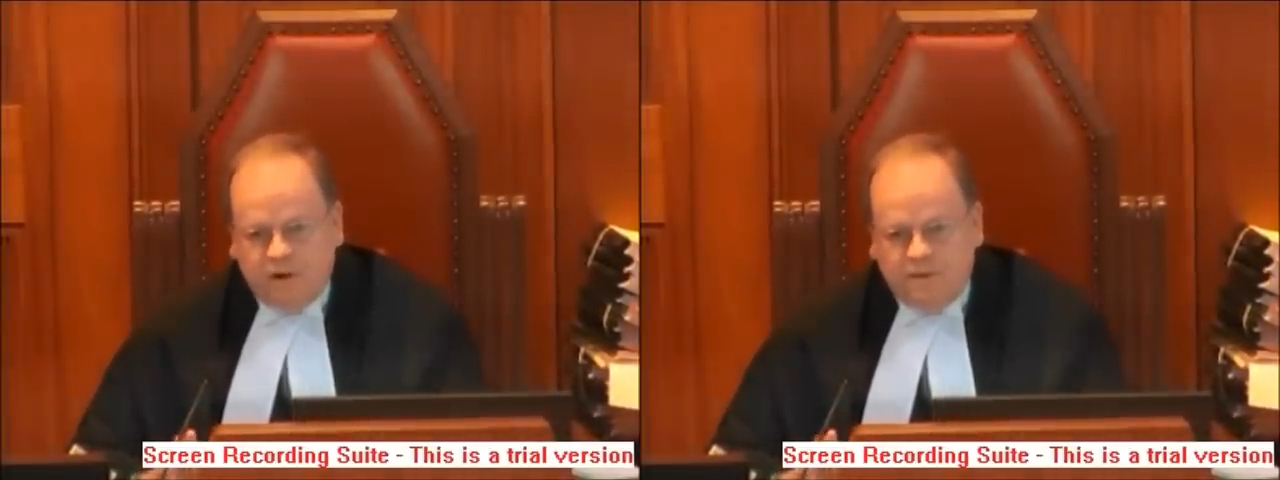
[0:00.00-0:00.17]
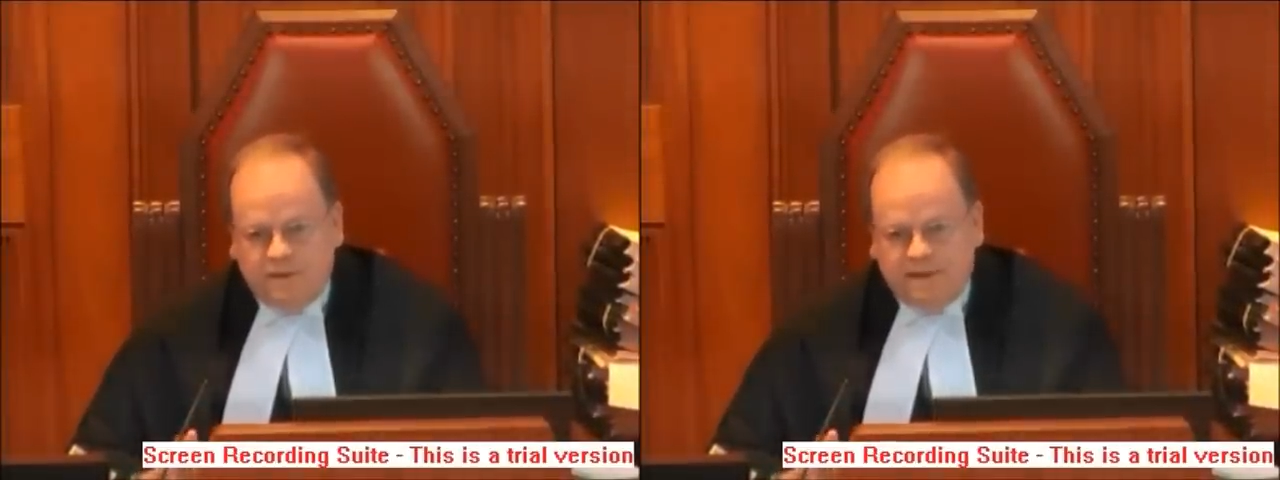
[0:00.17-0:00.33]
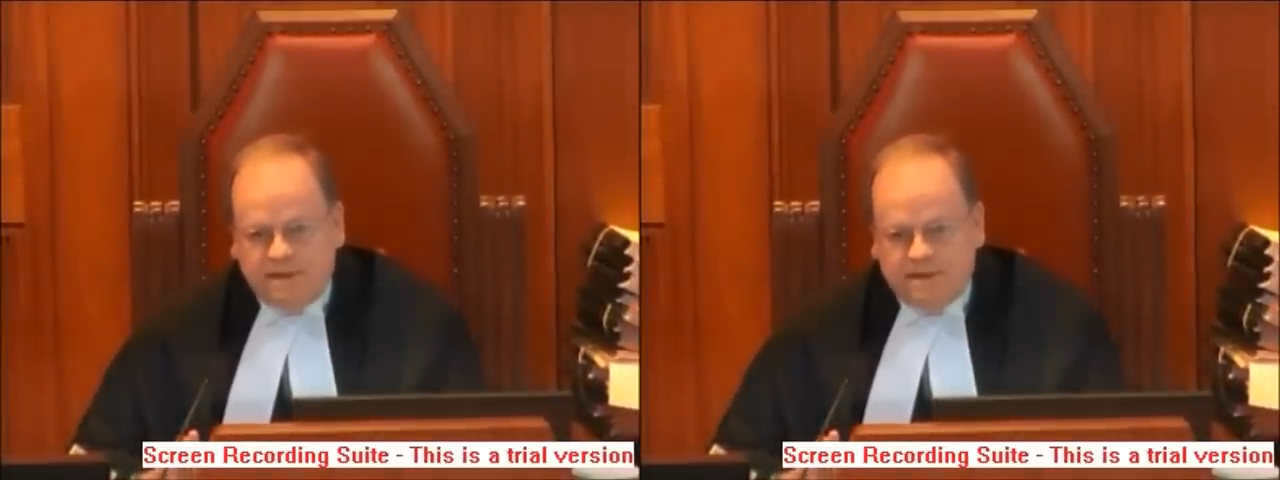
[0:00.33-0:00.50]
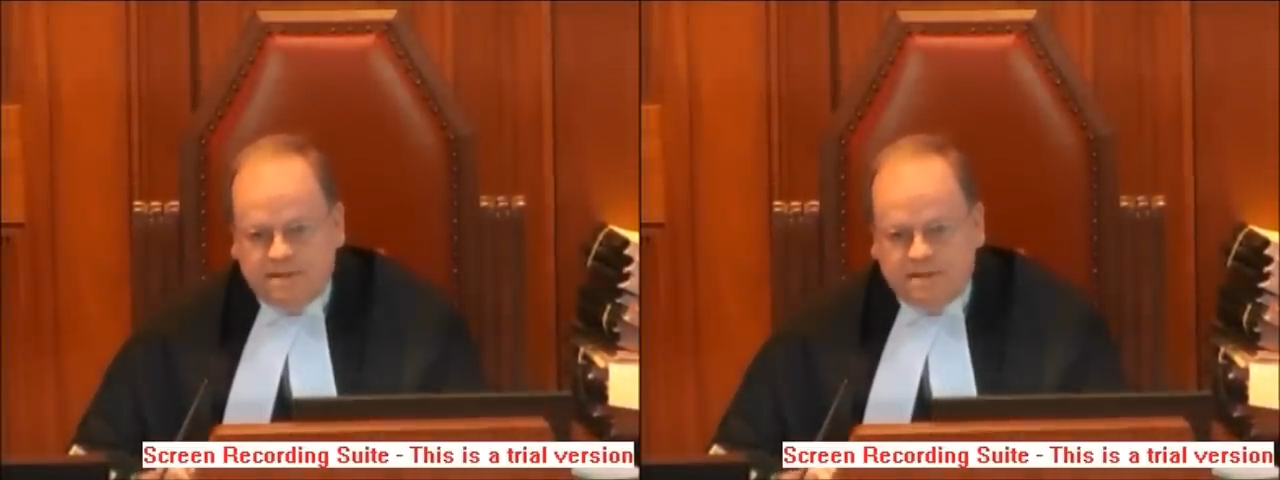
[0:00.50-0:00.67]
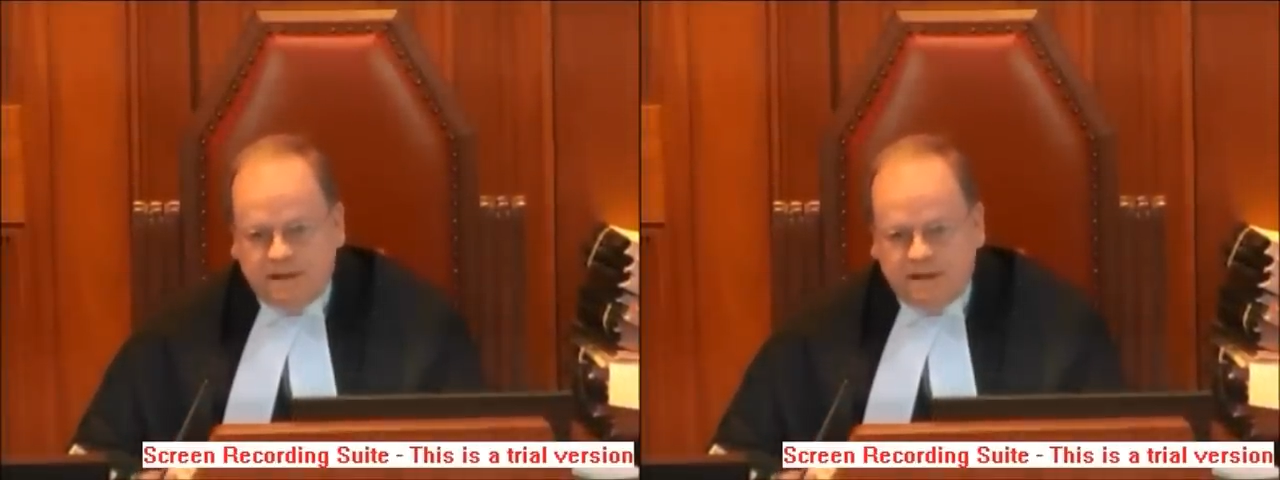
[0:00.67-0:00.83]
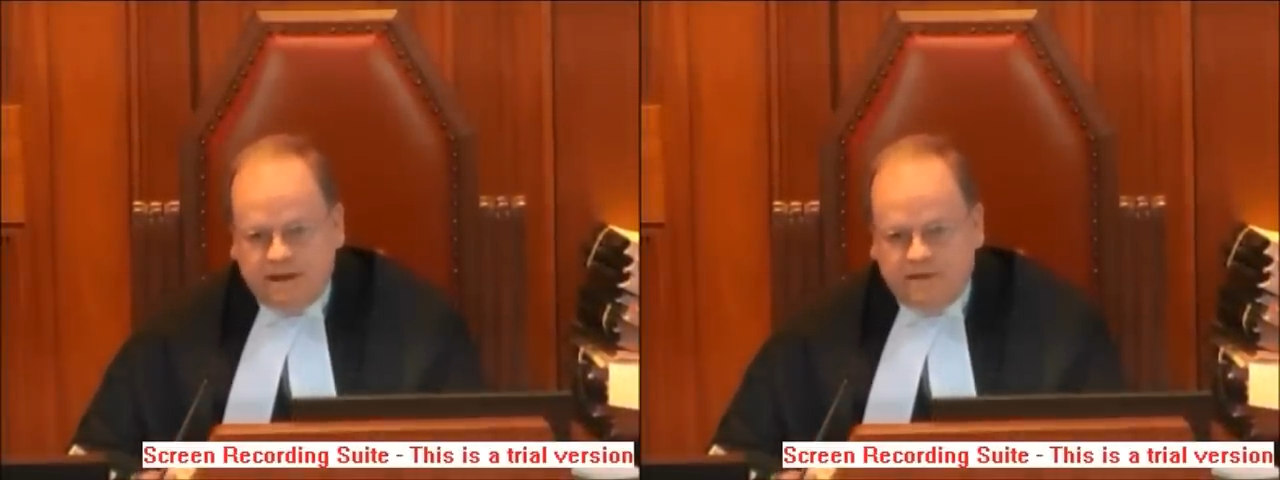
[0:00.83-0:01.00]
I'm not
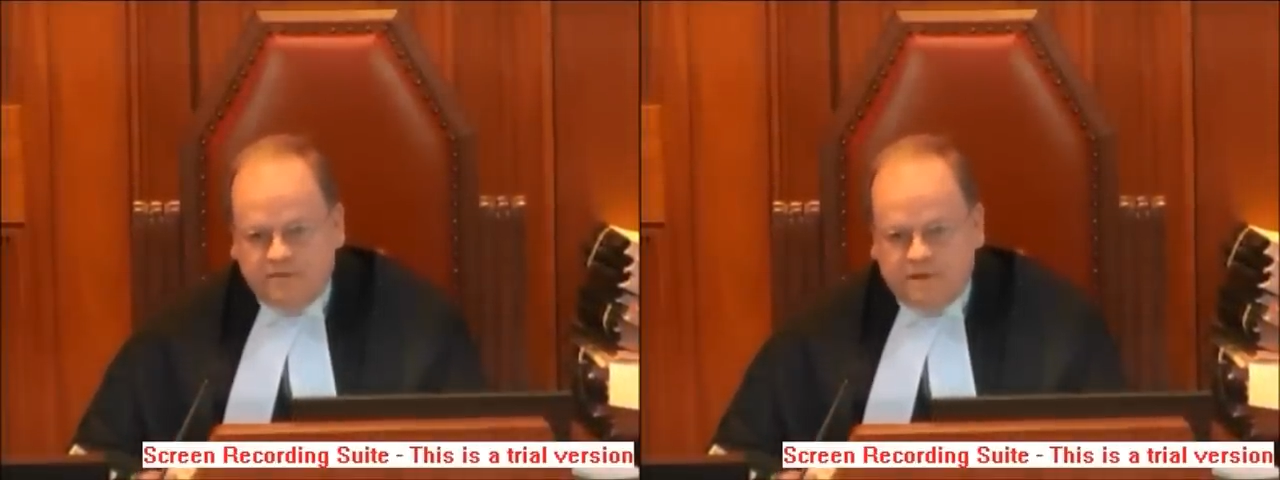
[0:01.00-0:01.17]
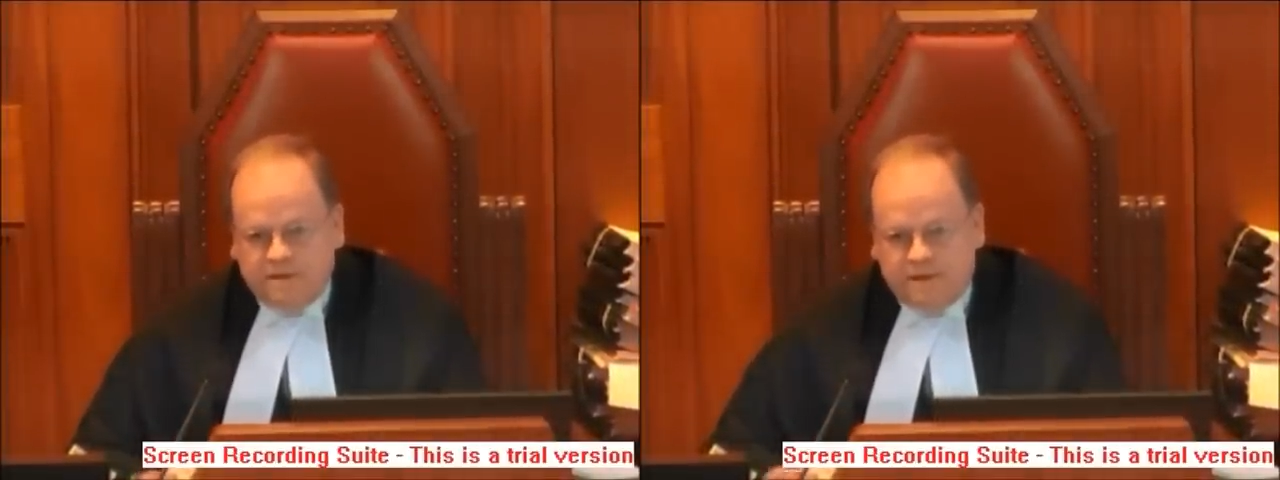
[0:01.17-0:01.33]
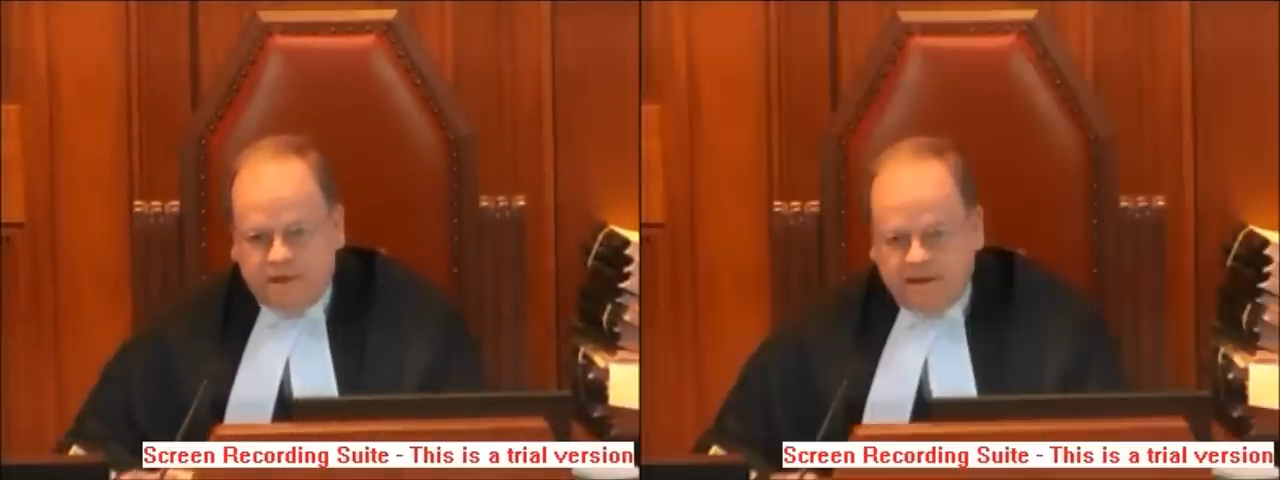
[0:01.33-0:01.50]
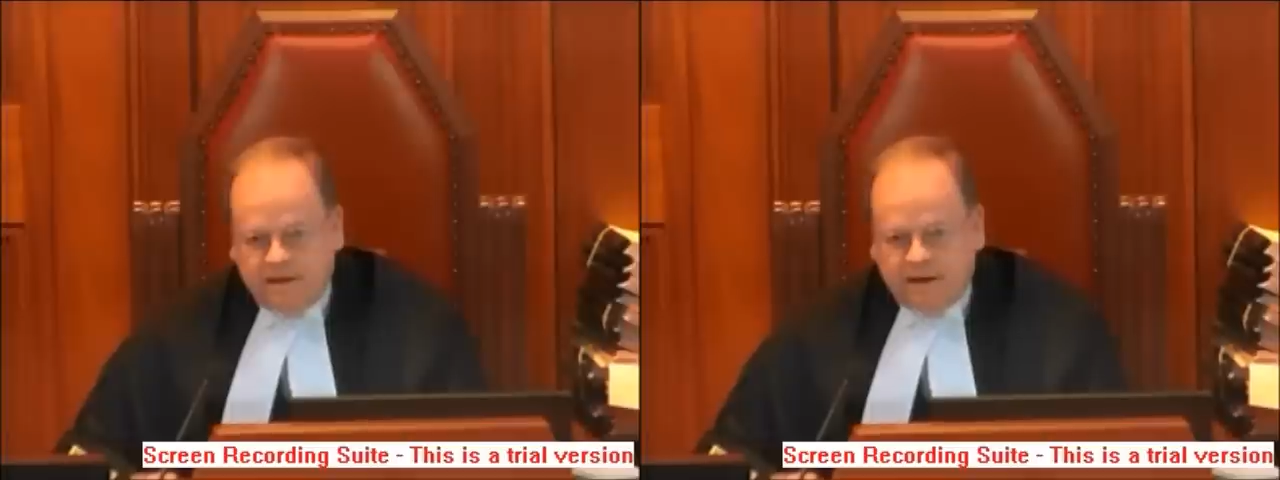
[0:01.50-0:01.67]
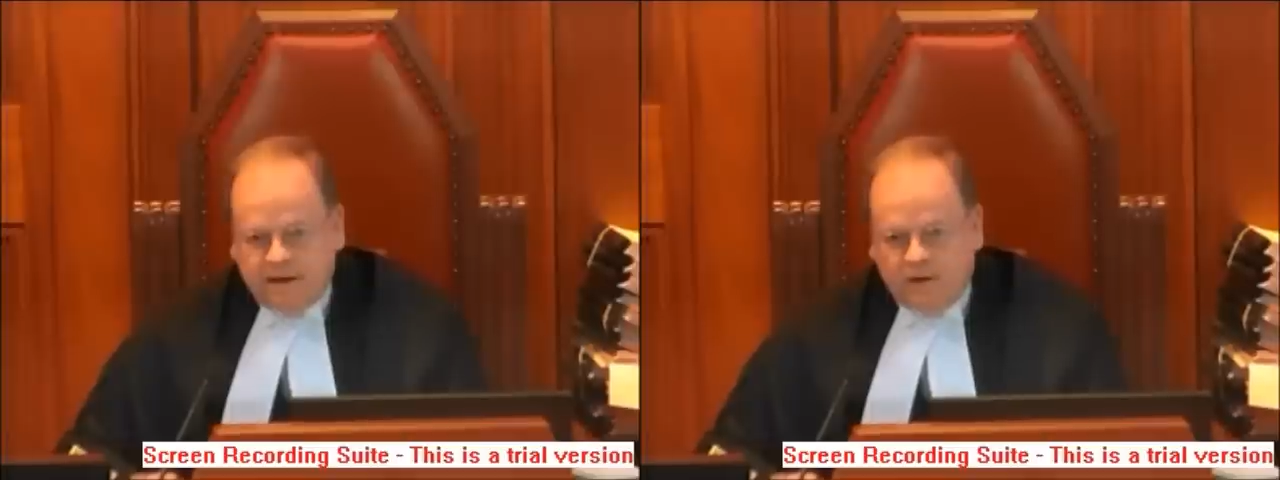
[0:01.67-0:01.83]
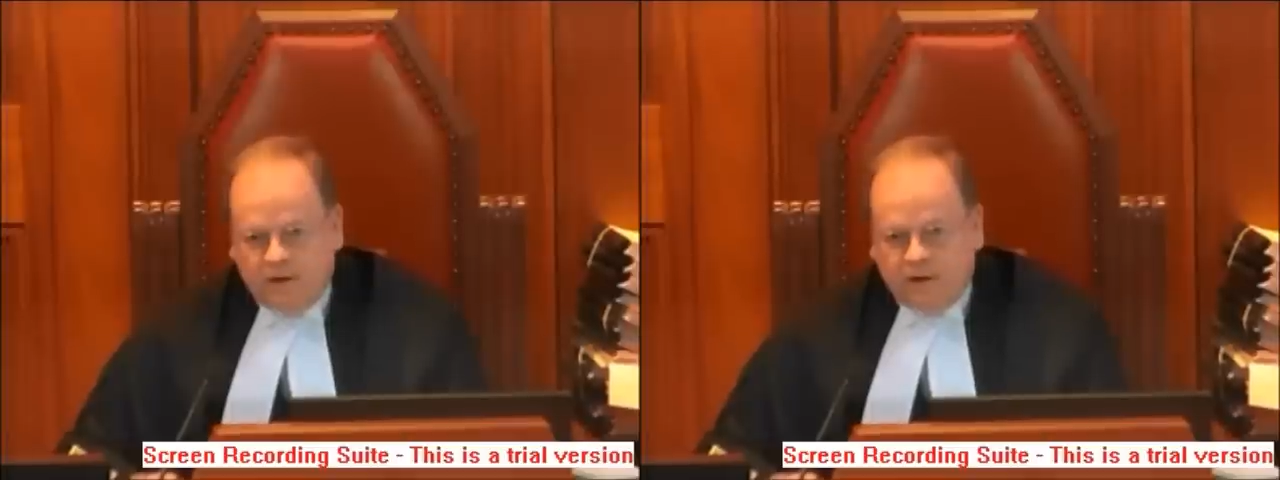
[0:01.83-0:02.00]
following this line of
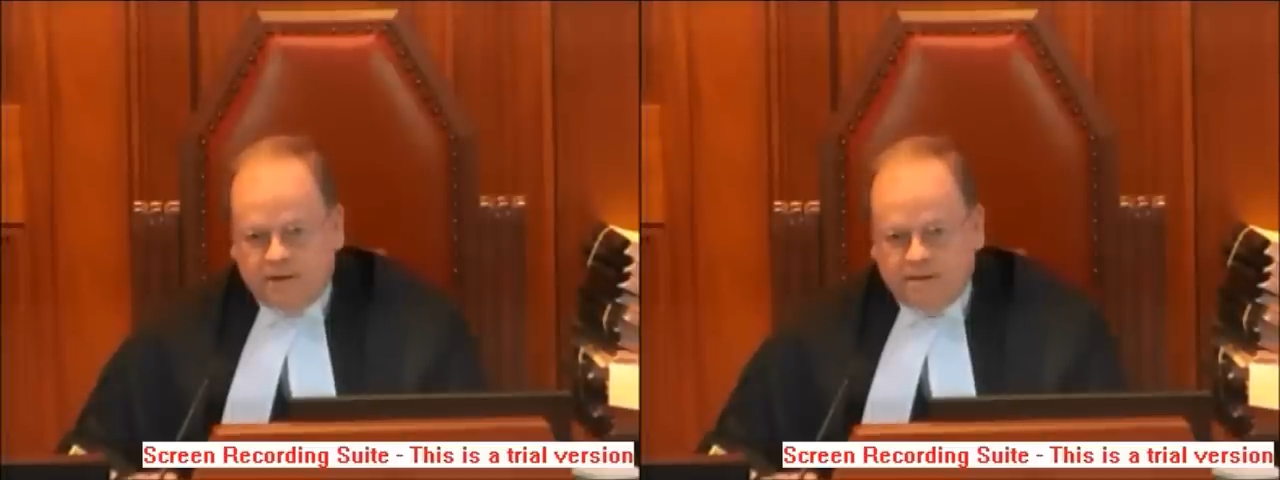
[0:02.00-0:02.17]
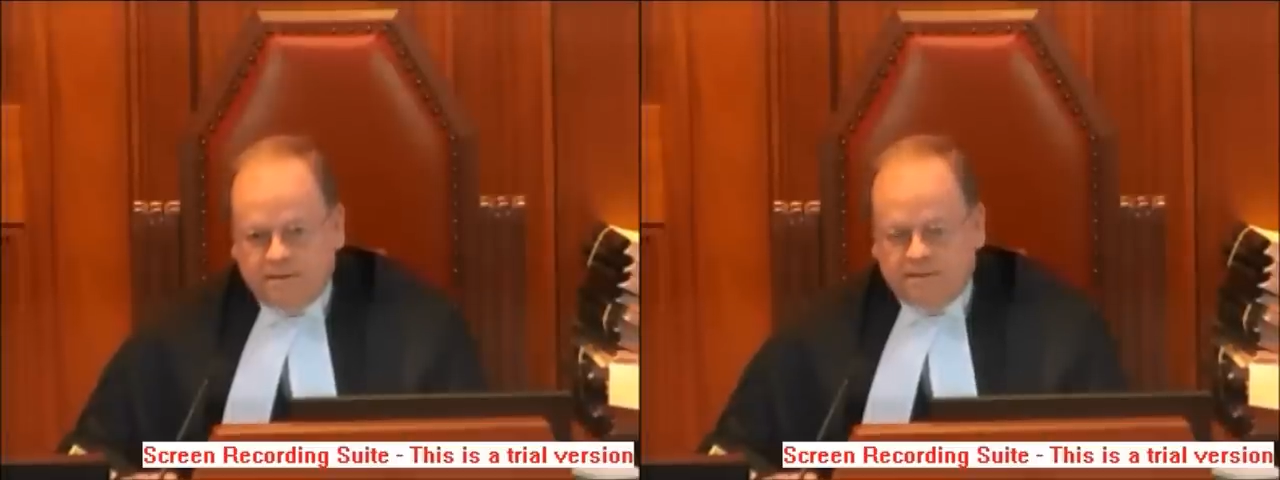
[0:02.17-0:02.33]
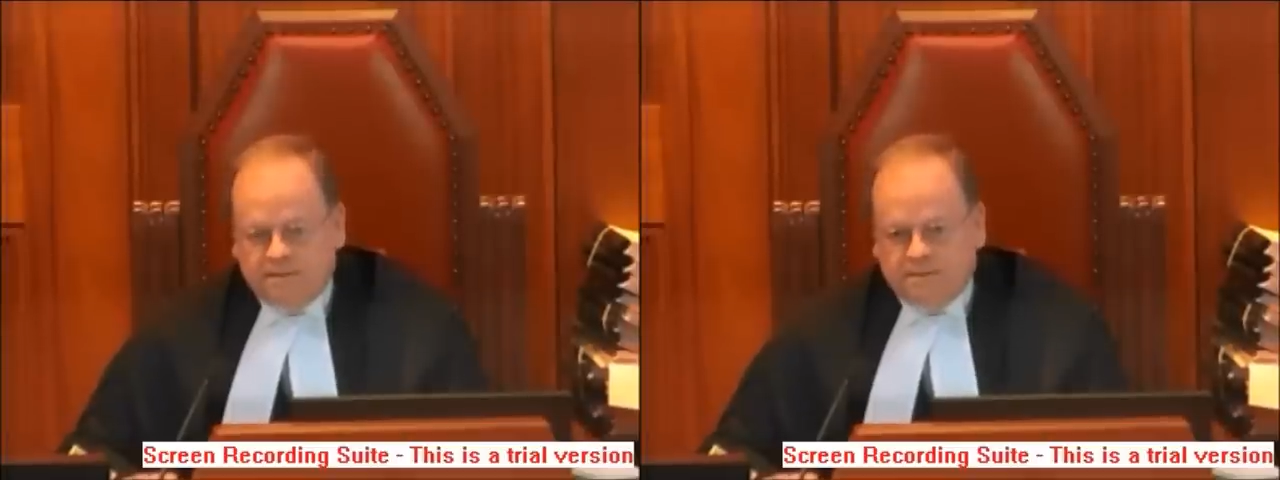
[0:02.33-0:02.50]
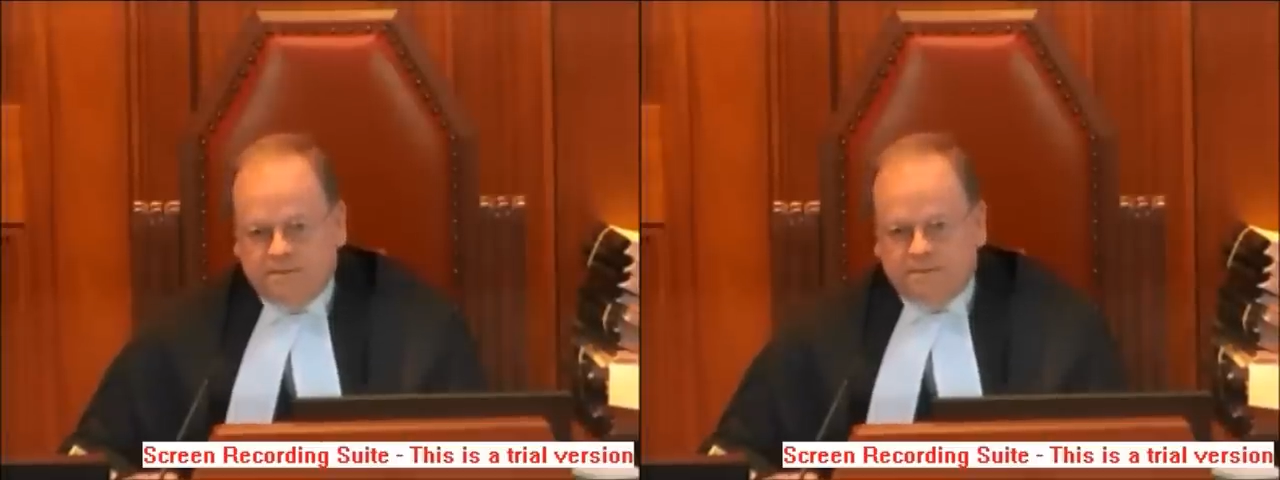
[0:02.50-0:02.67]
reasoning at all.